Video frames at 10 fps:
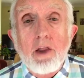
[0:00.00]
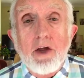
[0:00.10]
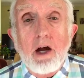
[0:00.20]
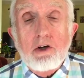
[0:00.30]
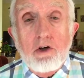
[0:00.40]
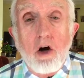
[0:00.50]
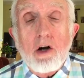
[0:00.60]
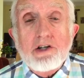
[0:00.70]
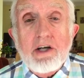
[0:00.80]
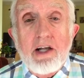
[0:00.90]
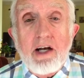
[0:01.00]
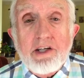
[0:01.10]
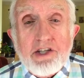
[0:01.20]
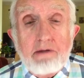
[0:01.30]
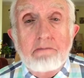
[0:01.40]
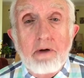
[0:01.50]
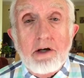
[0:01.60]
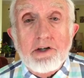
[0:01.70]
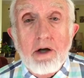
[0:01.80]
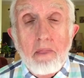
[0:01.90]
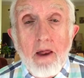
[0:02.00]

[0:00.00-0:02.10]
They are God's little symbols,